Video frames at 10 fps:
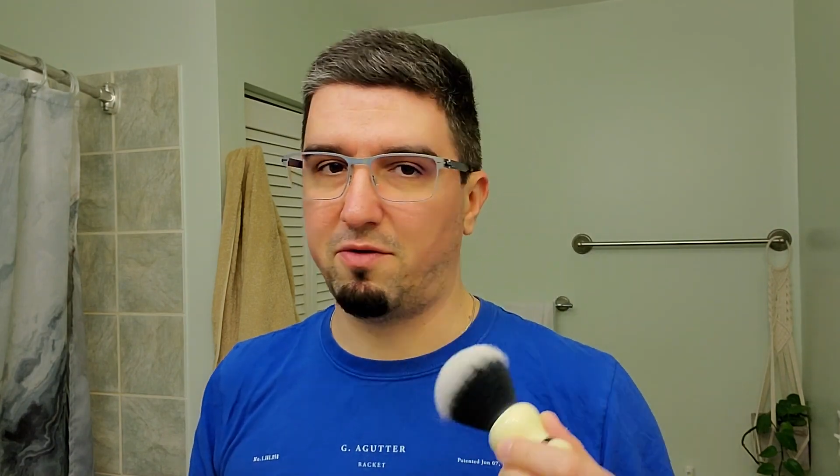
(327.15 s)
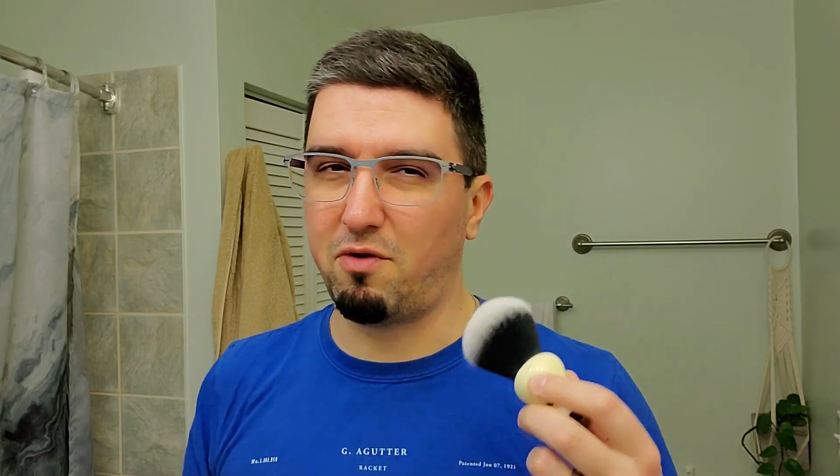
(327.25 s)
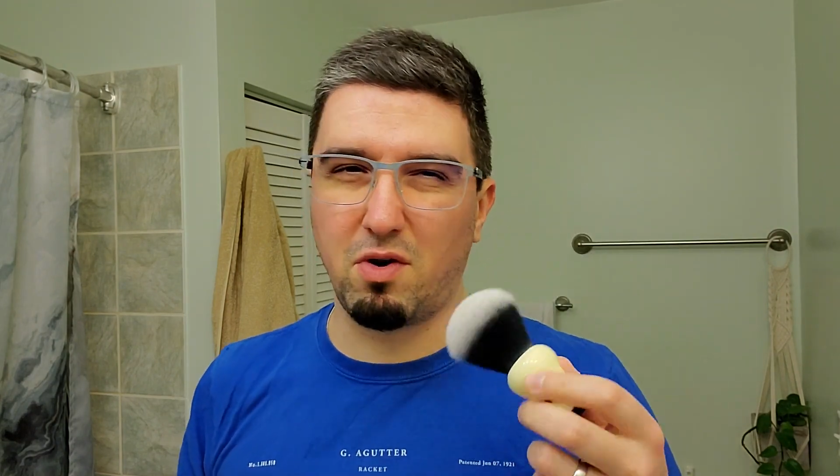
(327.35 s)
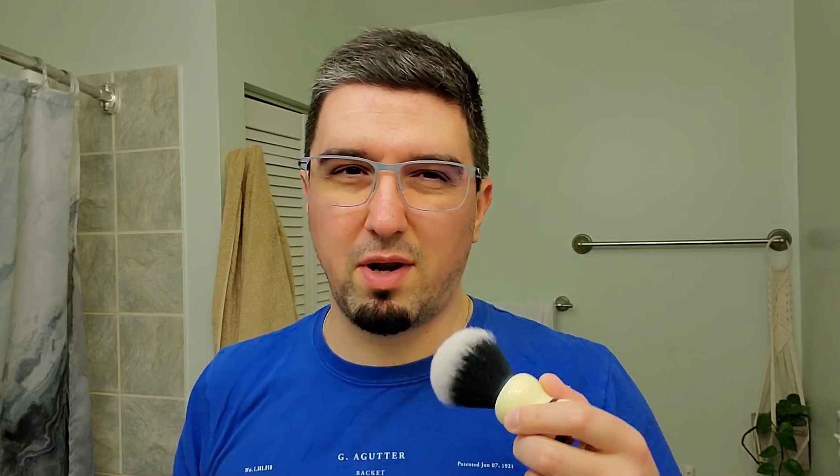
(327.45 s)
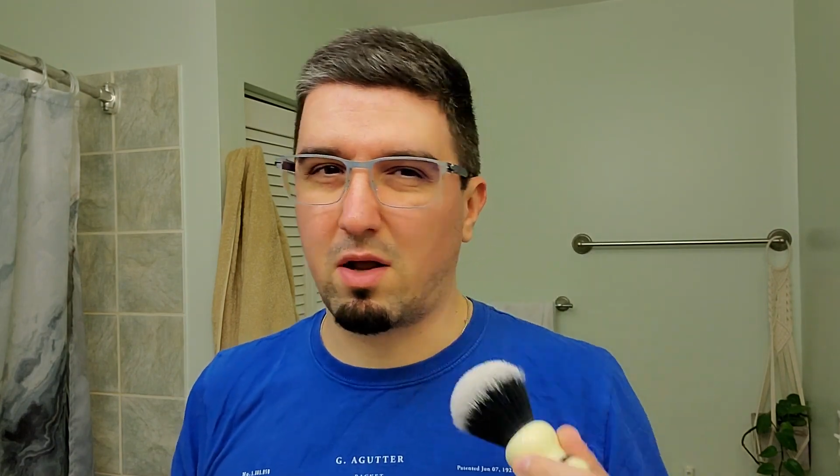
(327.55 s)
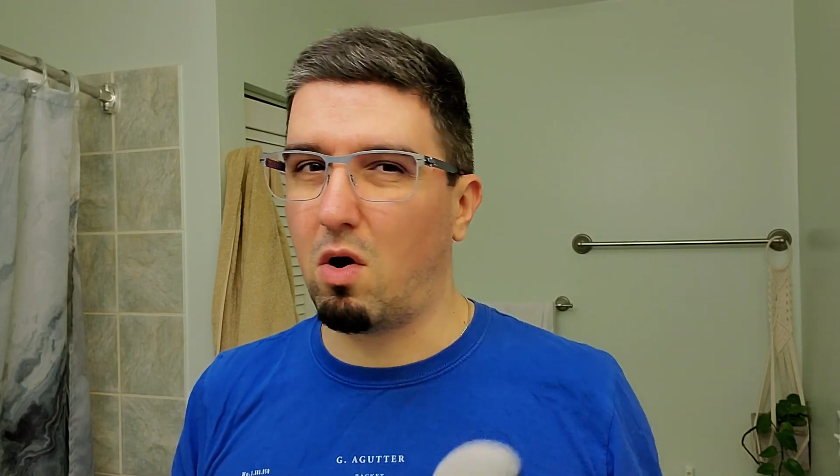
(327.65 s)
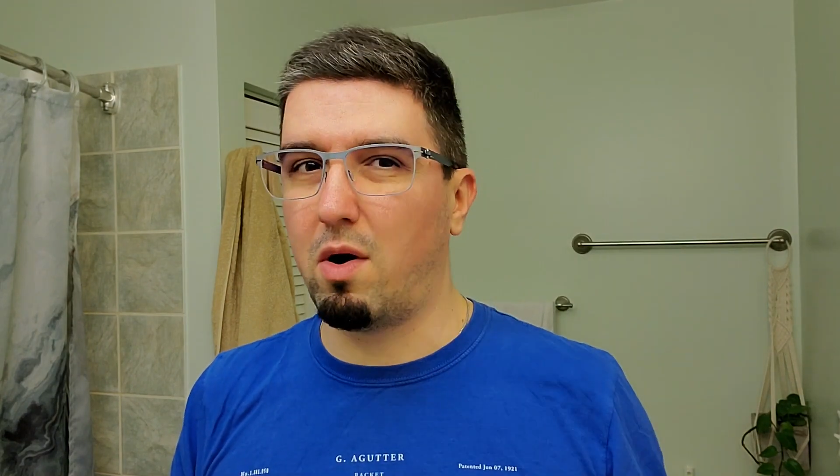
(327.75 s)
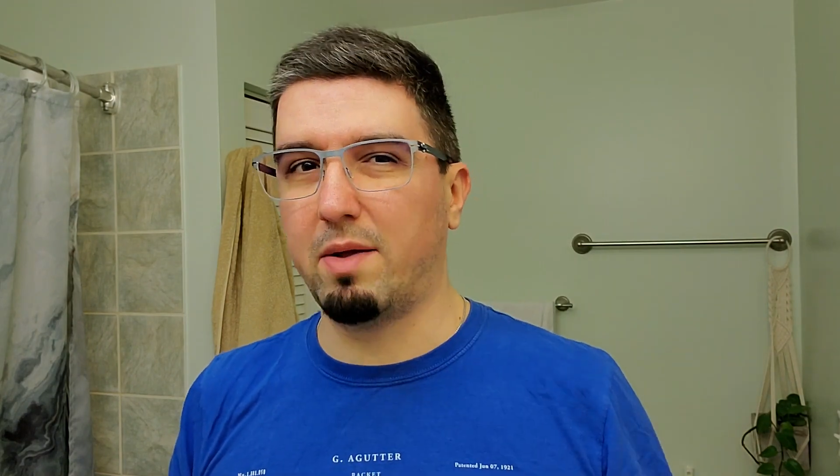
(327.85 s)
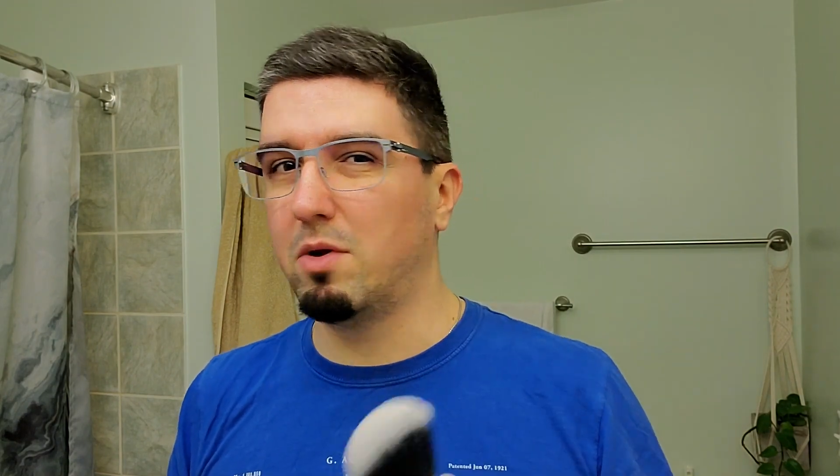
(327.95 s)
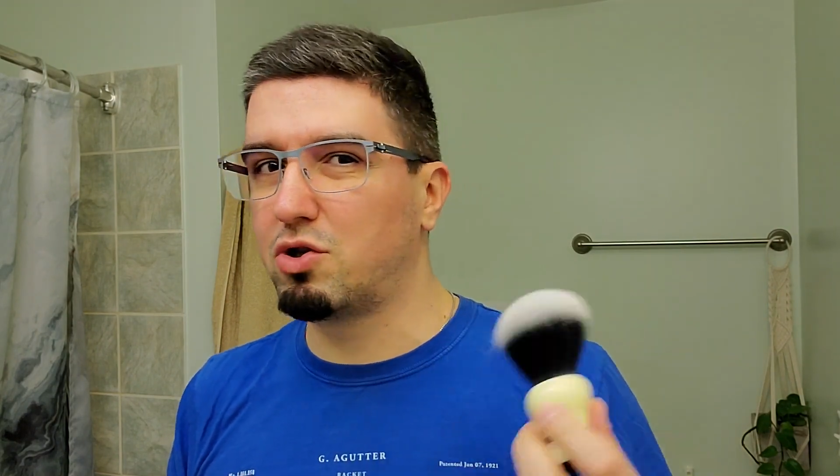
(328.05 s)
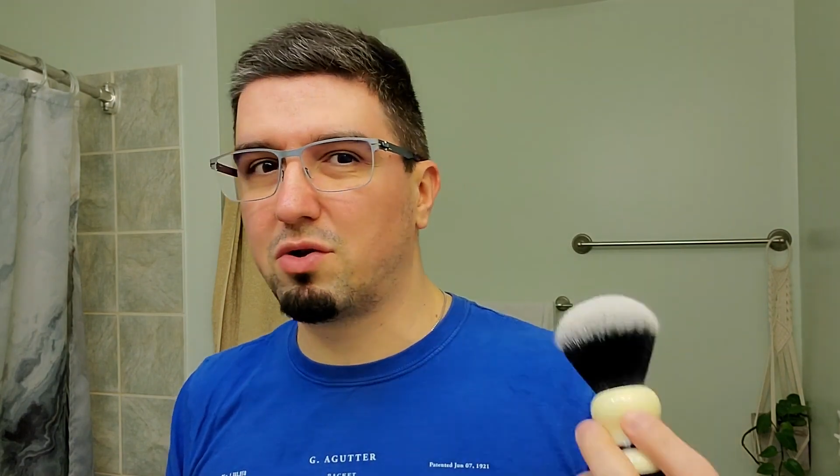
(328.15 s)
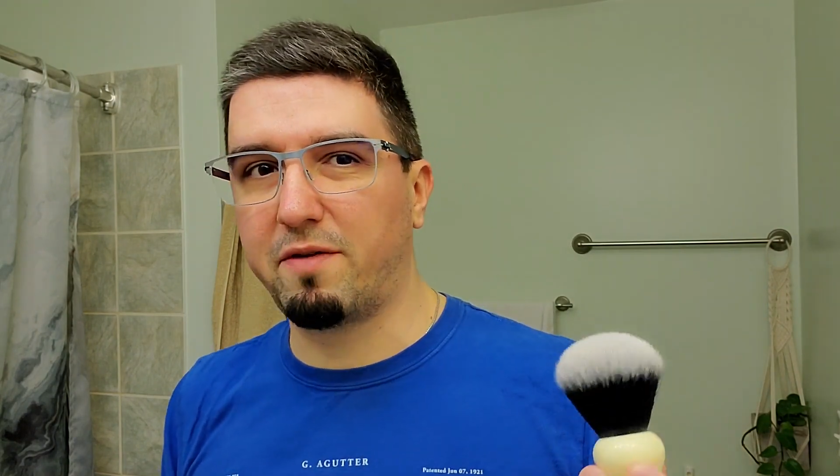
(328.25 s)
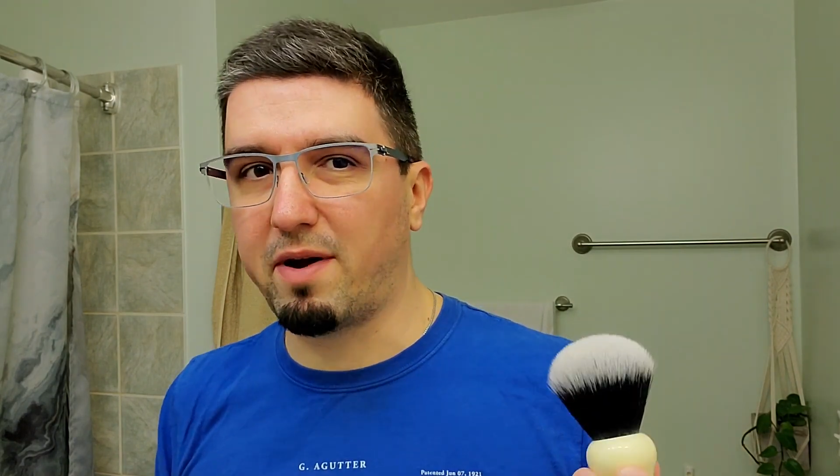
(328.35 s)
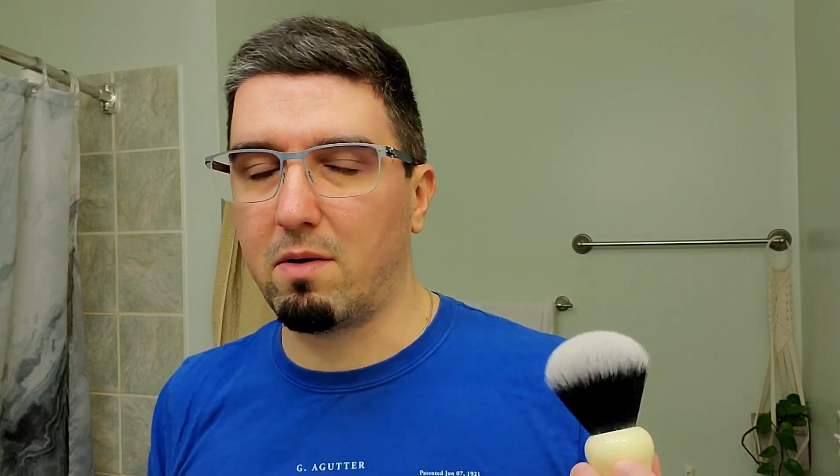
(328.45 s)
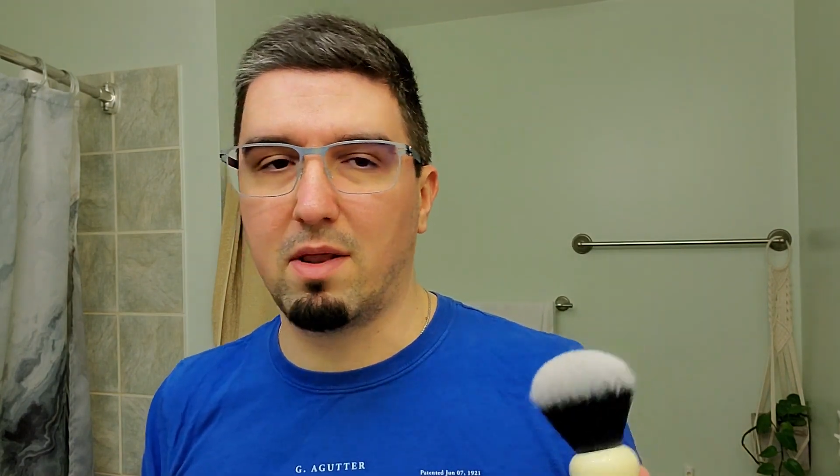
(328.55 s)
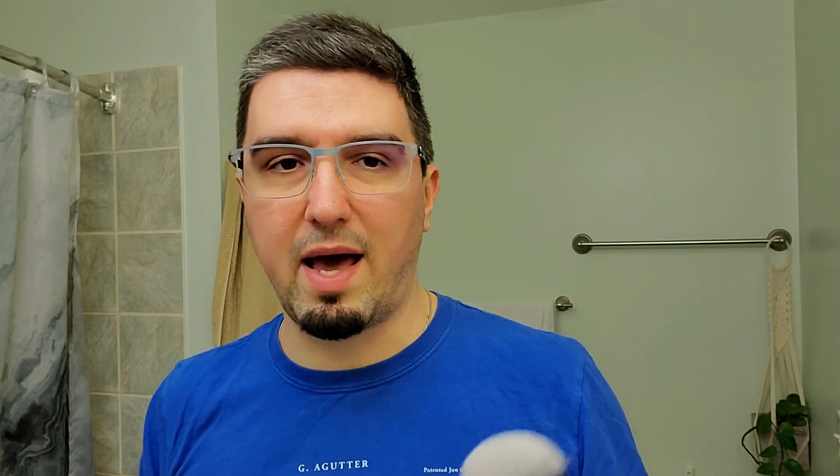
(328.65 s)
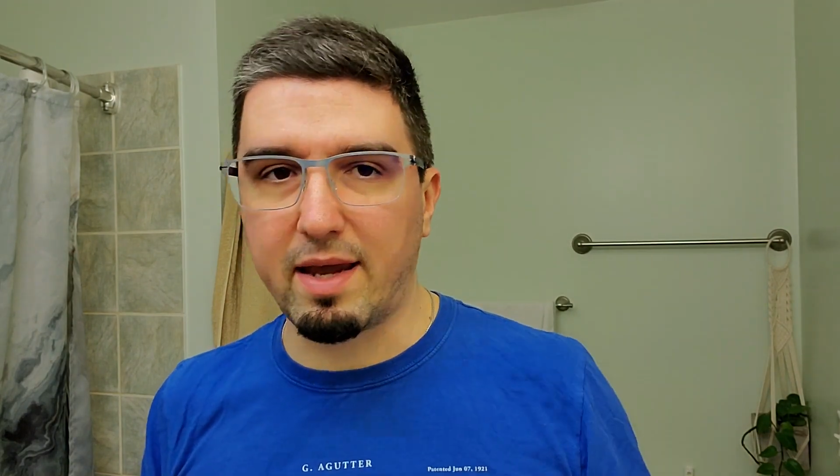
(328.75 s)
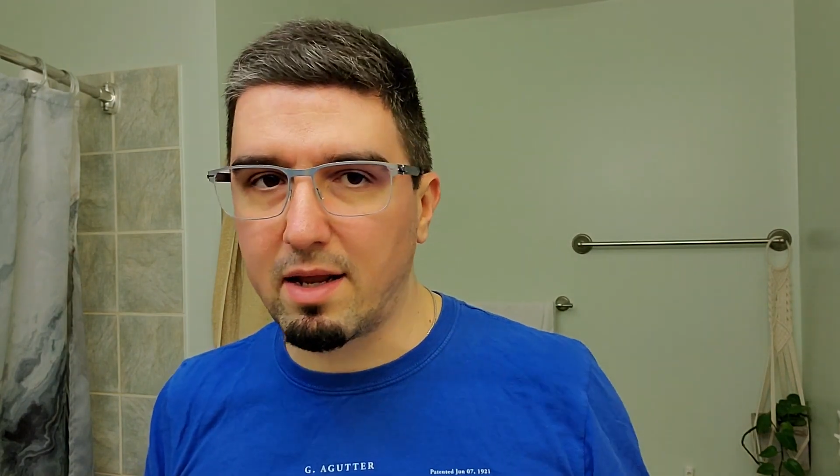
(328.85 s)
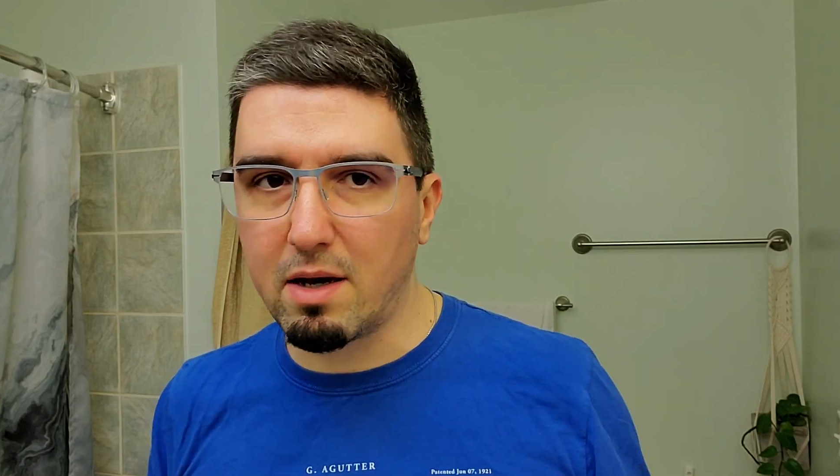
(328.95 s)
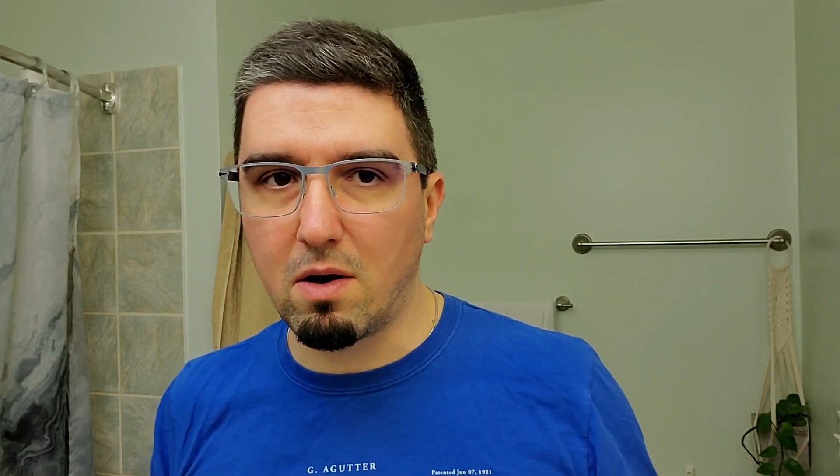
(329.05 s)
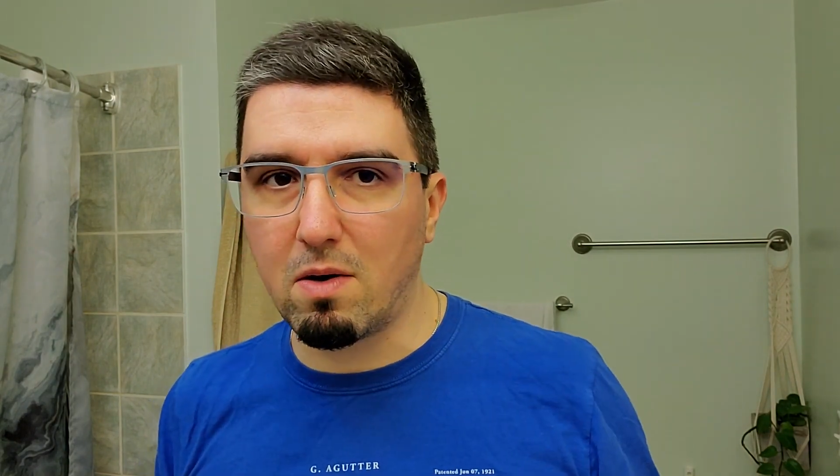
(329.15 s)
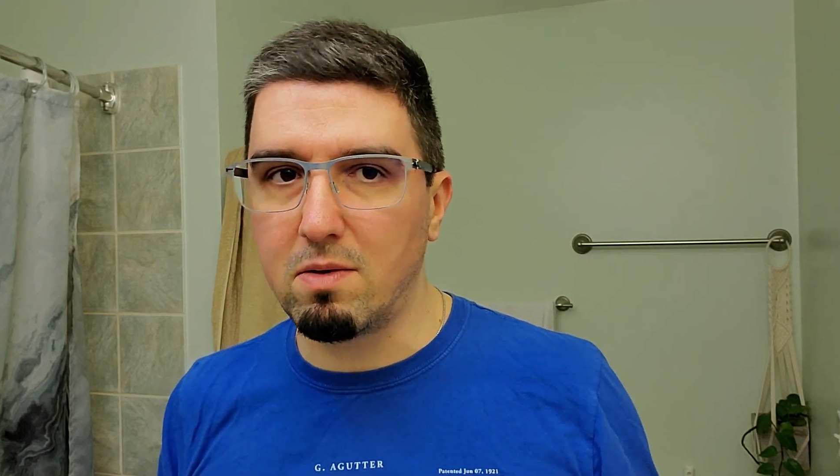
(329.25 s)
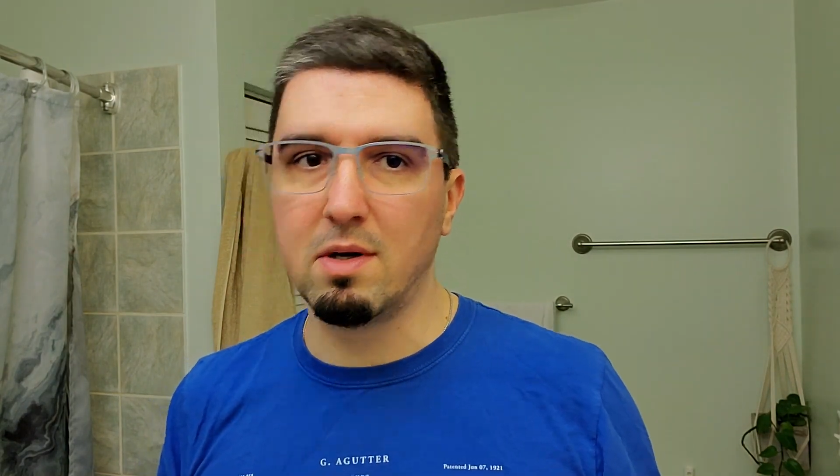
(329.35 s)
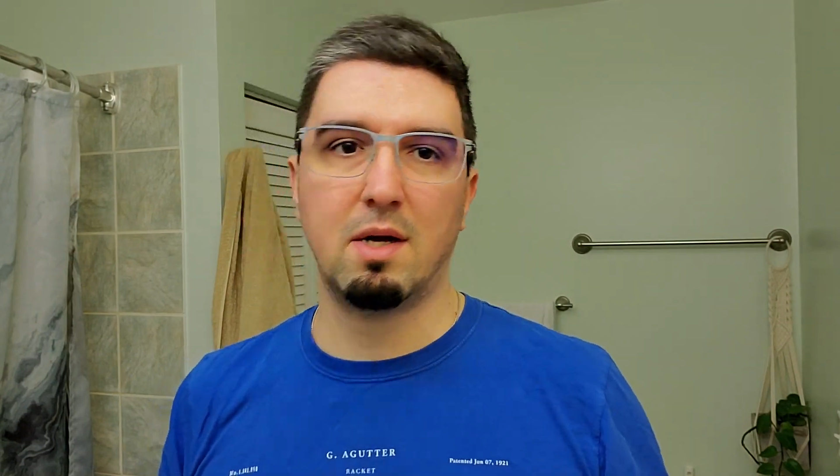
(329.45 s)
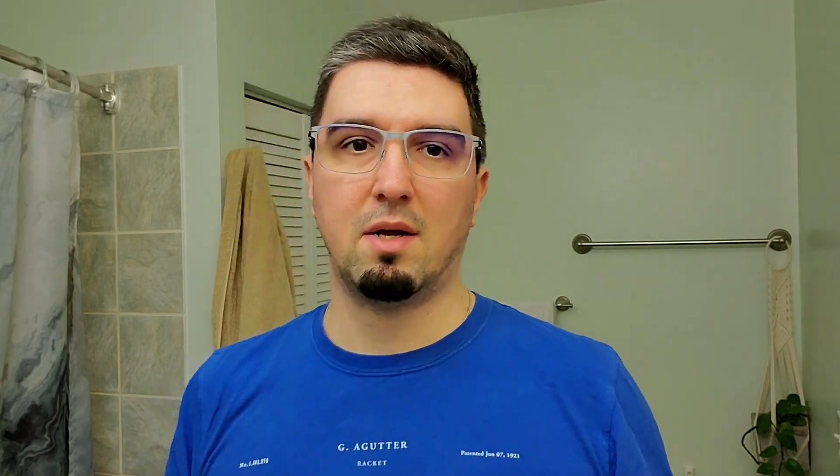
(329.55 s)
If you feel like, oh, I'm not sure if I like it at all